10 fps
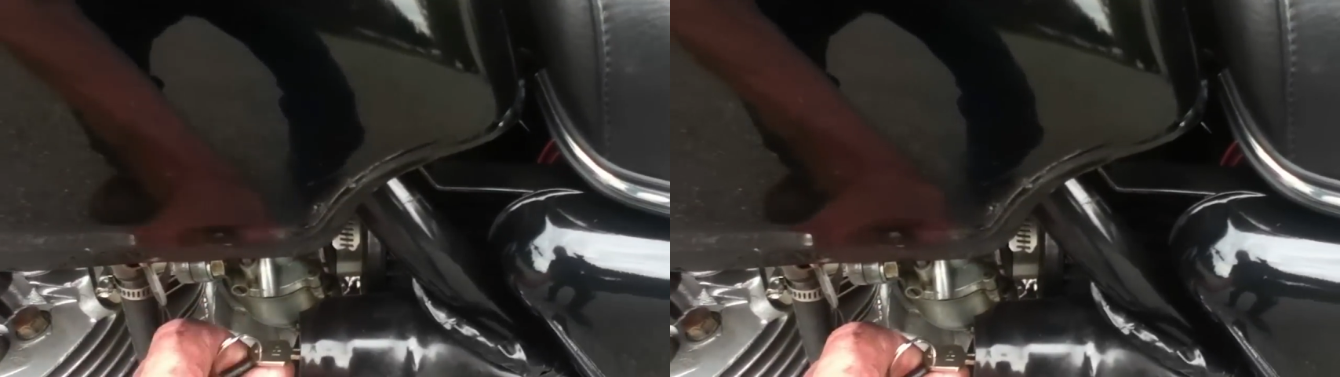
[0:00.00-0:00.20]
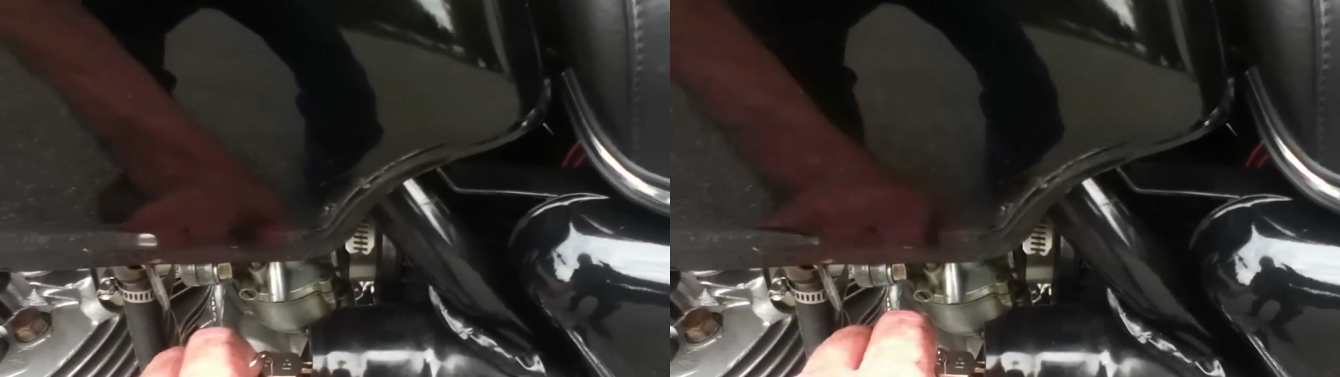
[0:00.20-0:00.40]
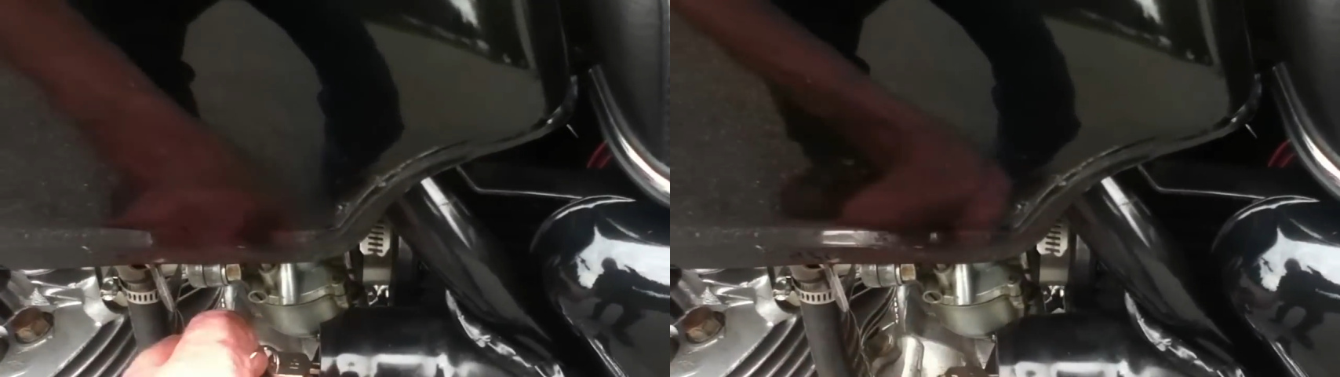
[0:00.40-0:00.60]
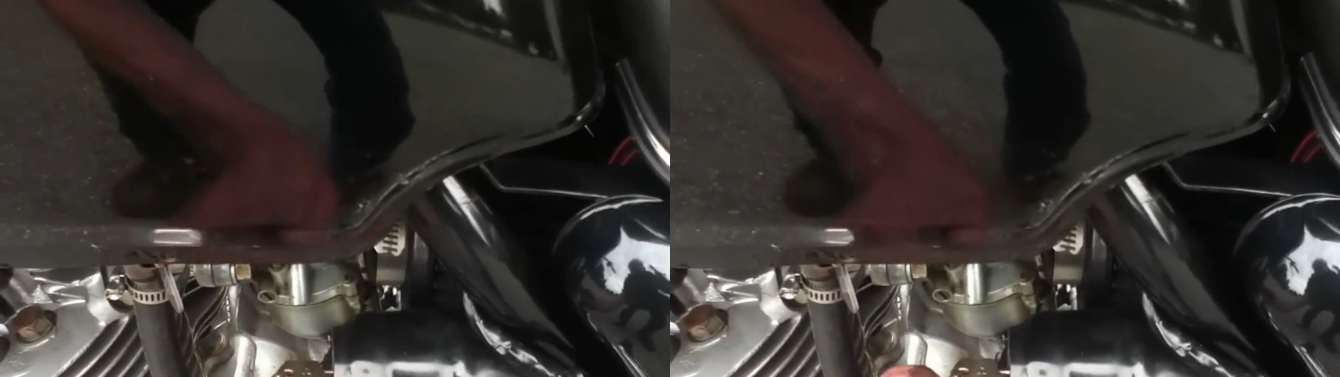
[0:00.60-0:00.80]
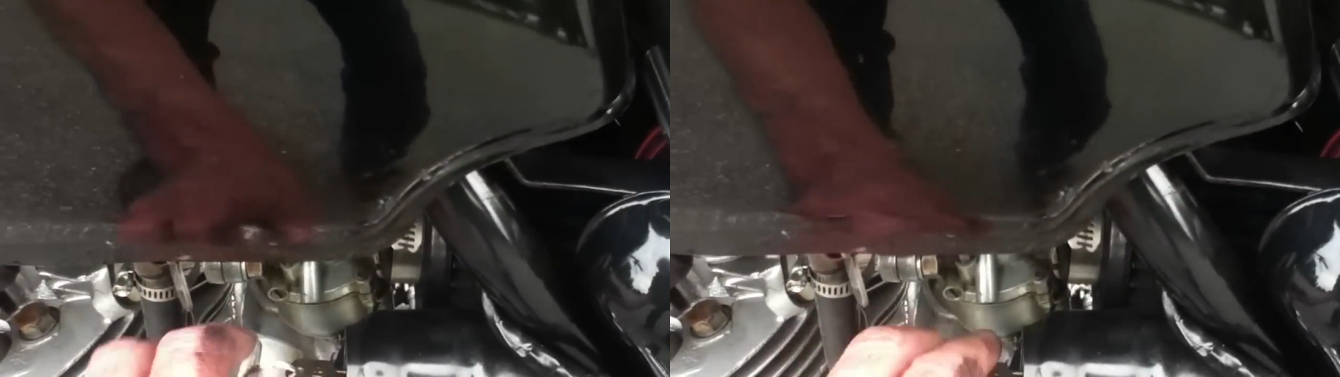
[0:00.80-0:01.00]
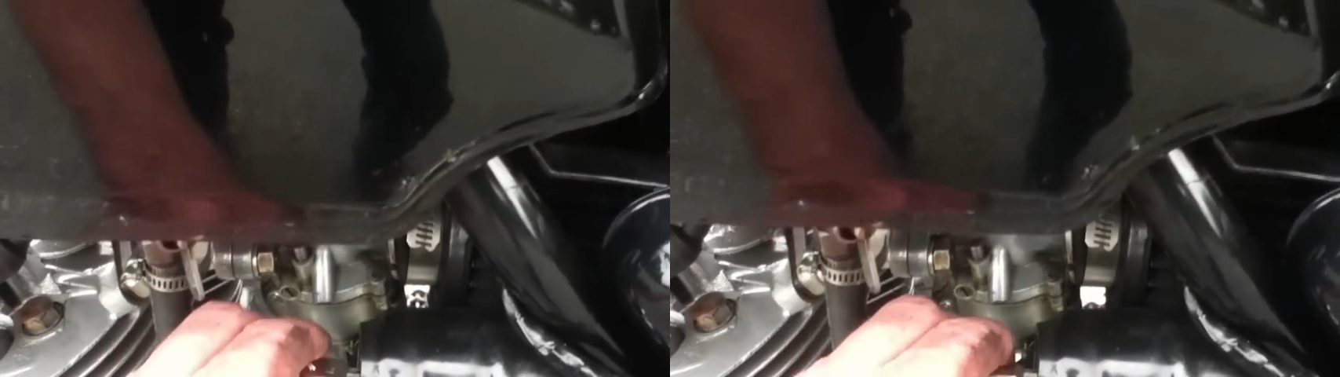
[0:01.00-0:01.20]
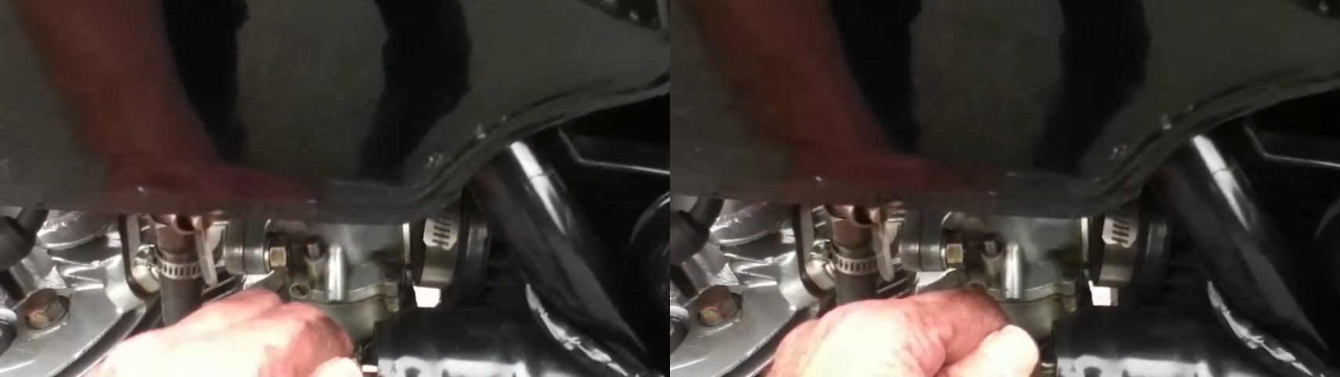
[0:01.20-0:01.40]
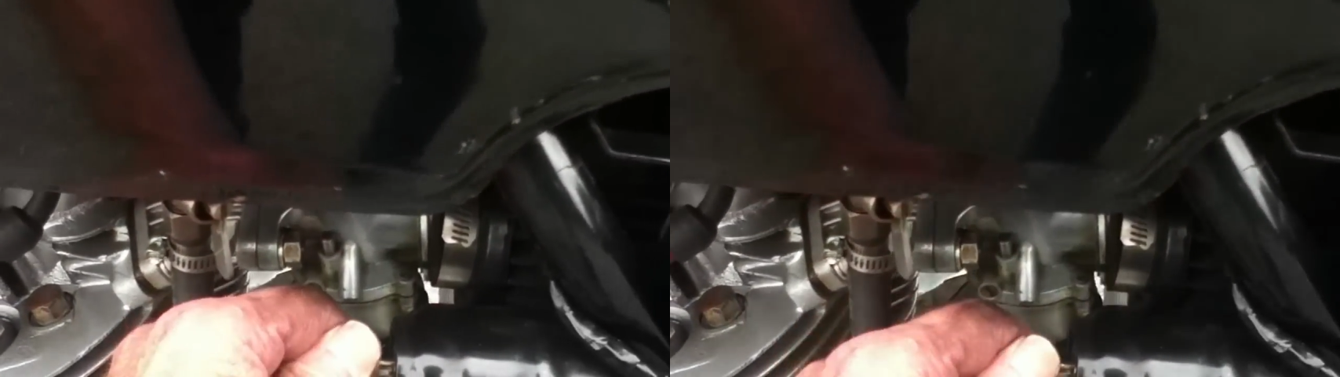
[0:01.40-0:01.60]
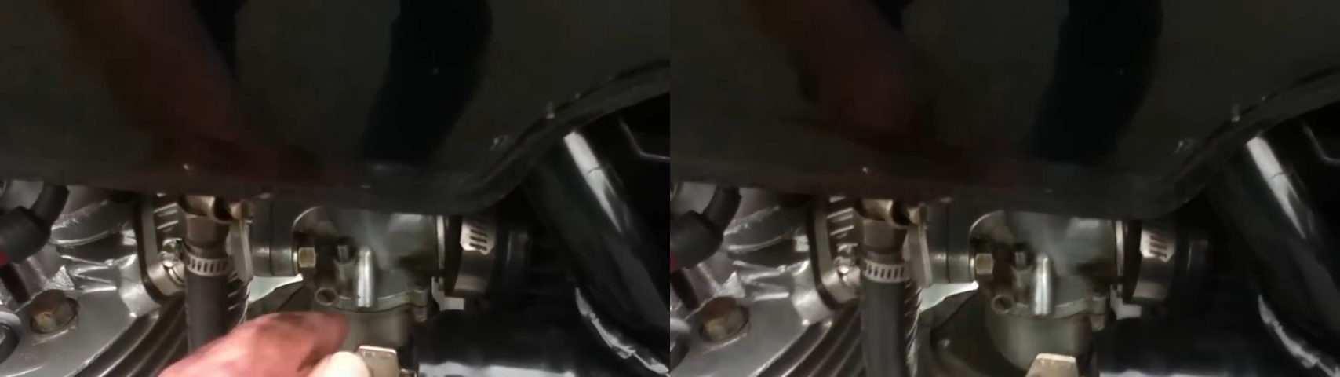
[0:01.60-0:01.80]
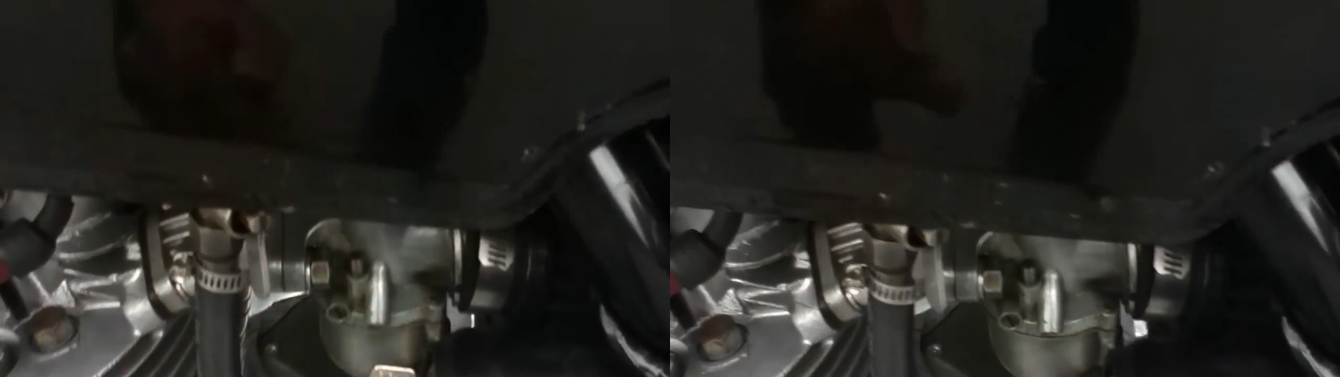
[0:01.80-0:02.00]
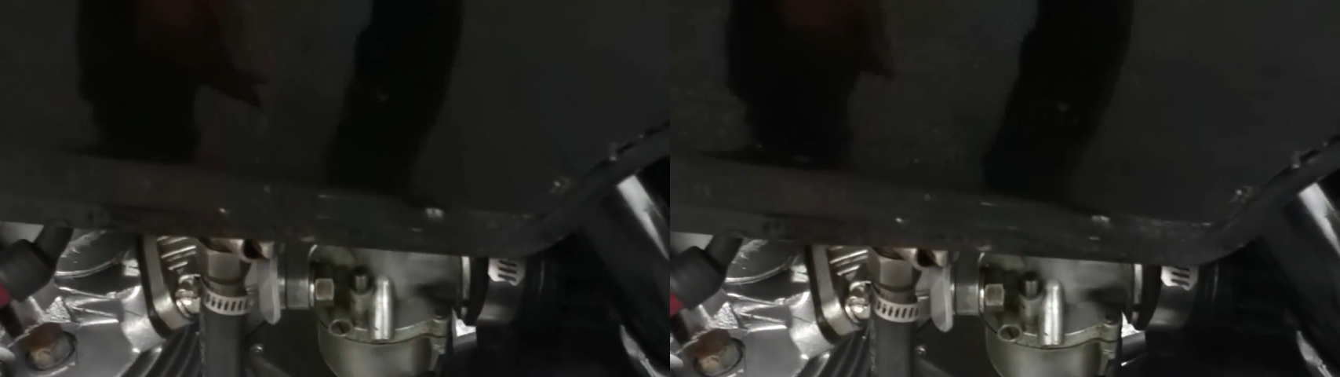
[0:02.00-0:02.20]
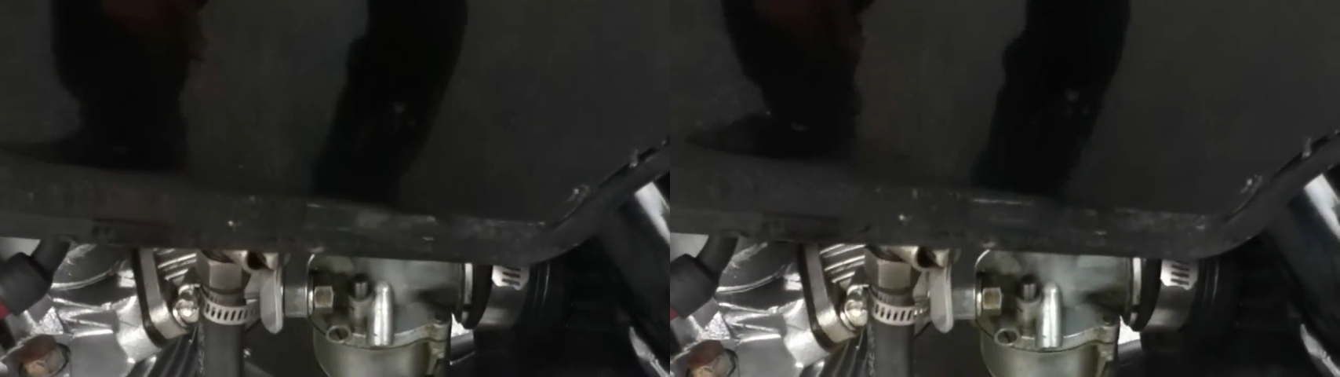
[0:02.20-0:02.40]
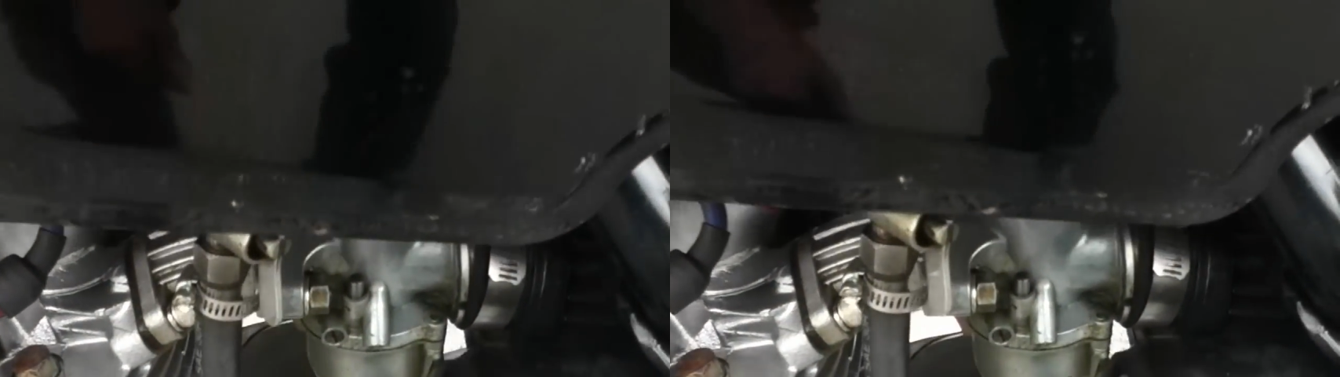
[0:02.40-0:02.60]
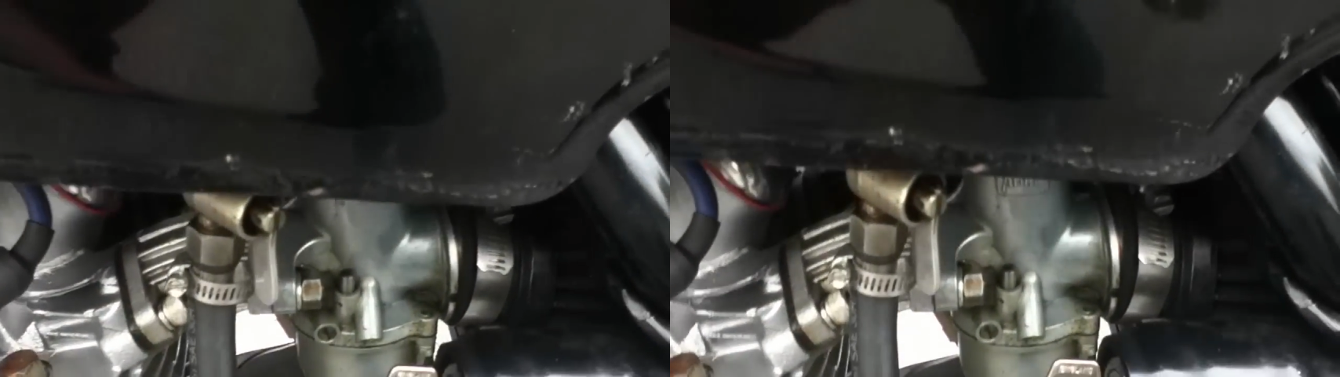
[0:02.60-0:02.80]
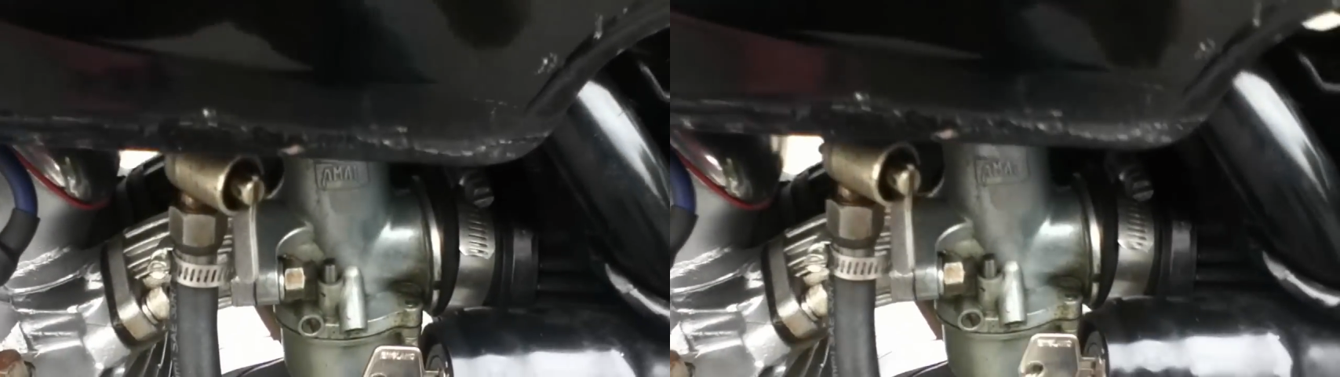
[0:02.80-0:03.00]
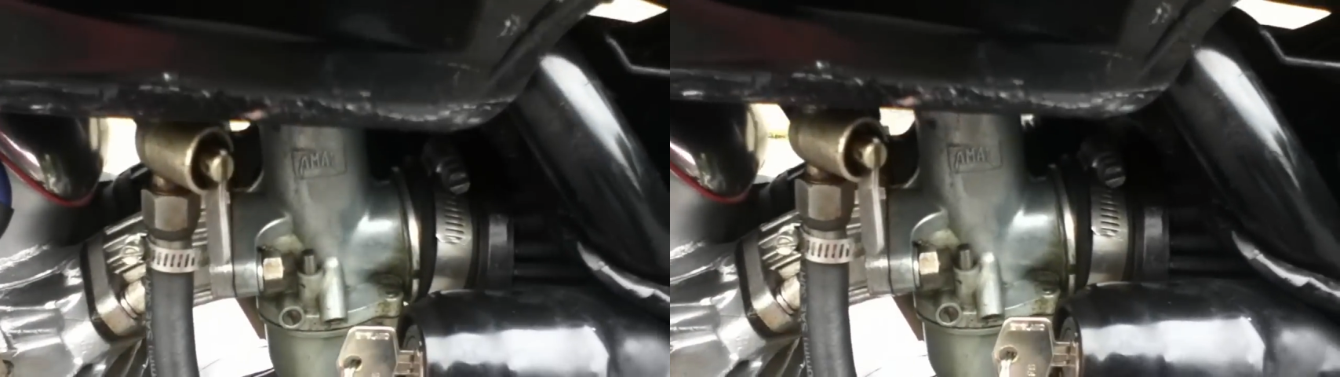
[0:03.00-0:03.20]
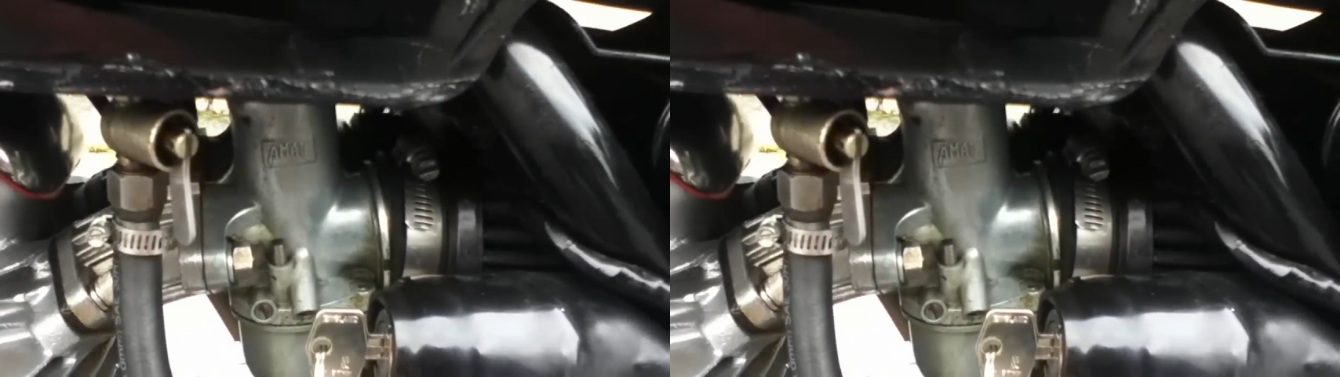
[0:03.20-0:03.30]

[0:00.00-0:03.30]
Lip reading: (no speaker visible)